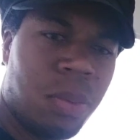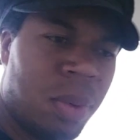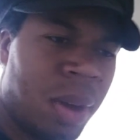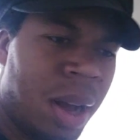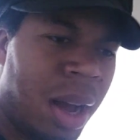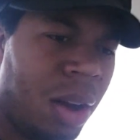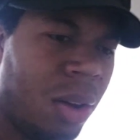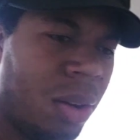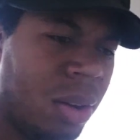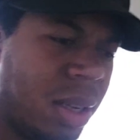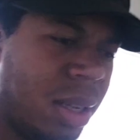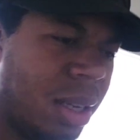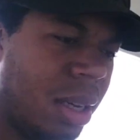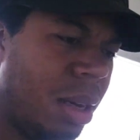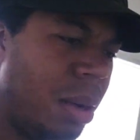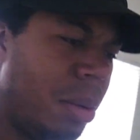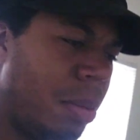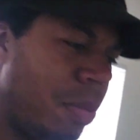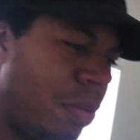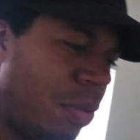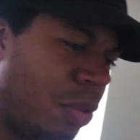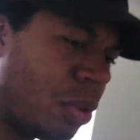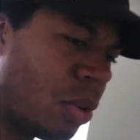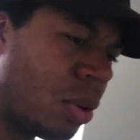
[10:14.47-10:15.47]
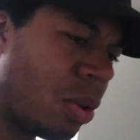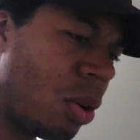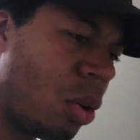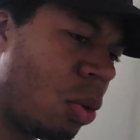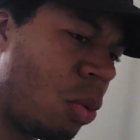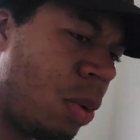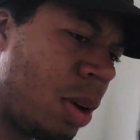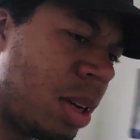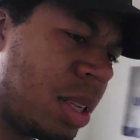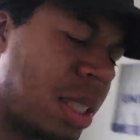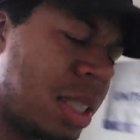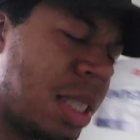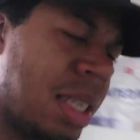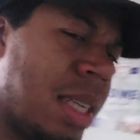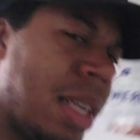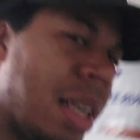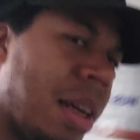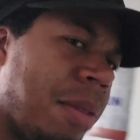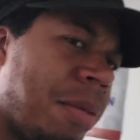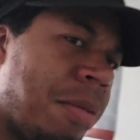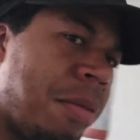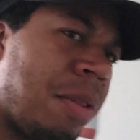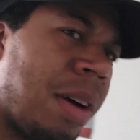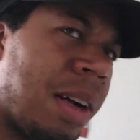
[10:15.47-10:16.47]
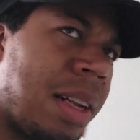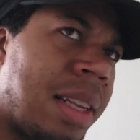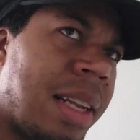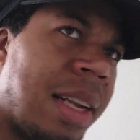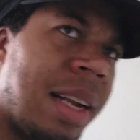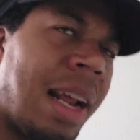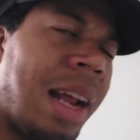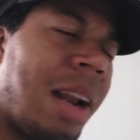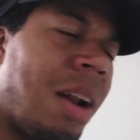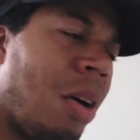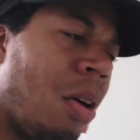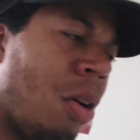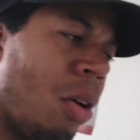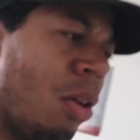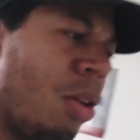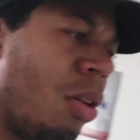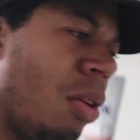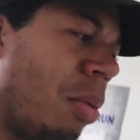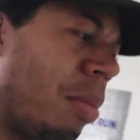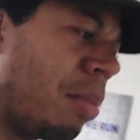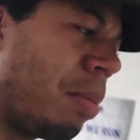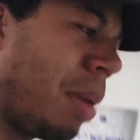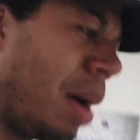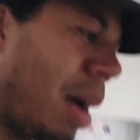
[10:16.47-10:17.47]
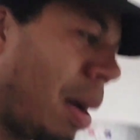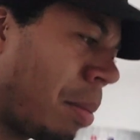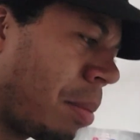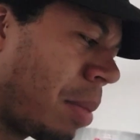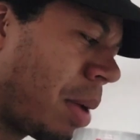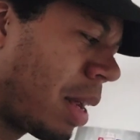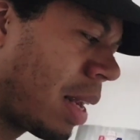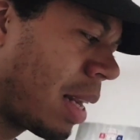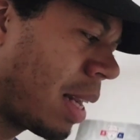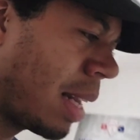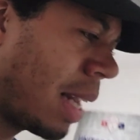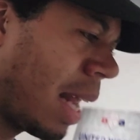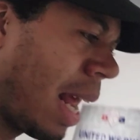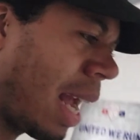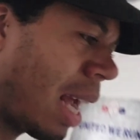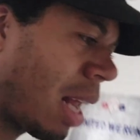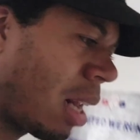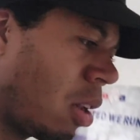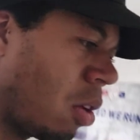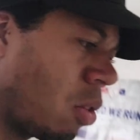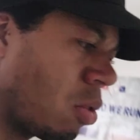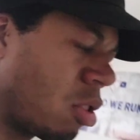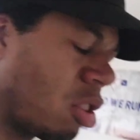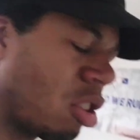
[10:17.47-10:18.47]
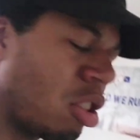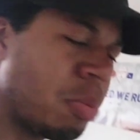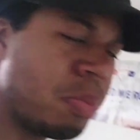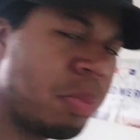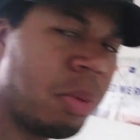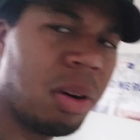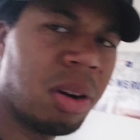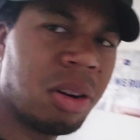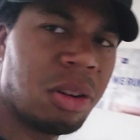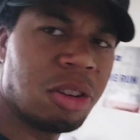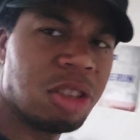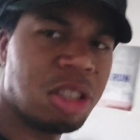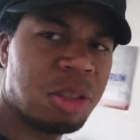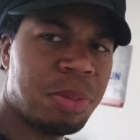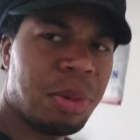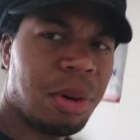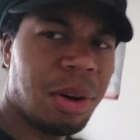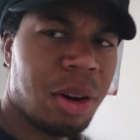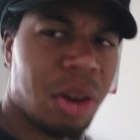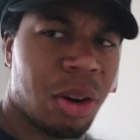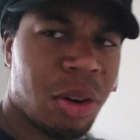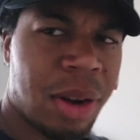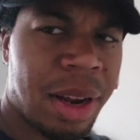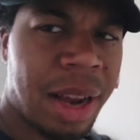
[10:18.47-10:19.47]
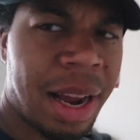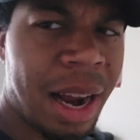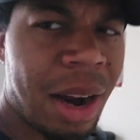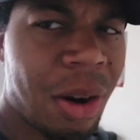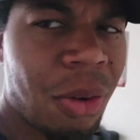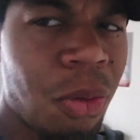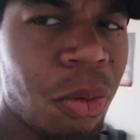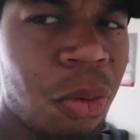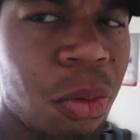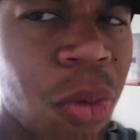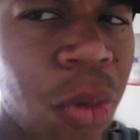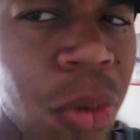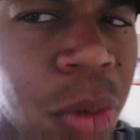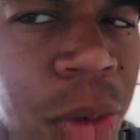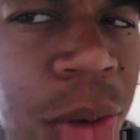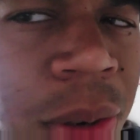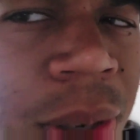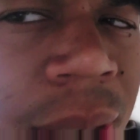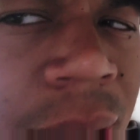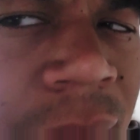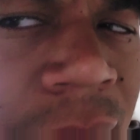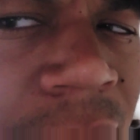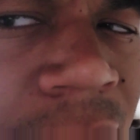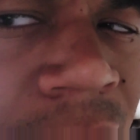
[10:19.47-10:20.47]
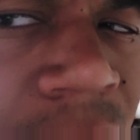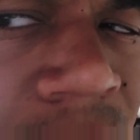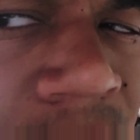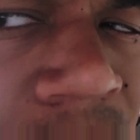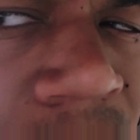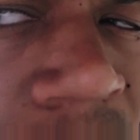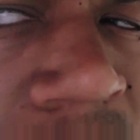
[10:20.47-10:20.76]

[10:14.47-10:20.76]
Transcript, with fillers: how come Foucault wasn't affected at all by being that close to Spoil? Spoil got real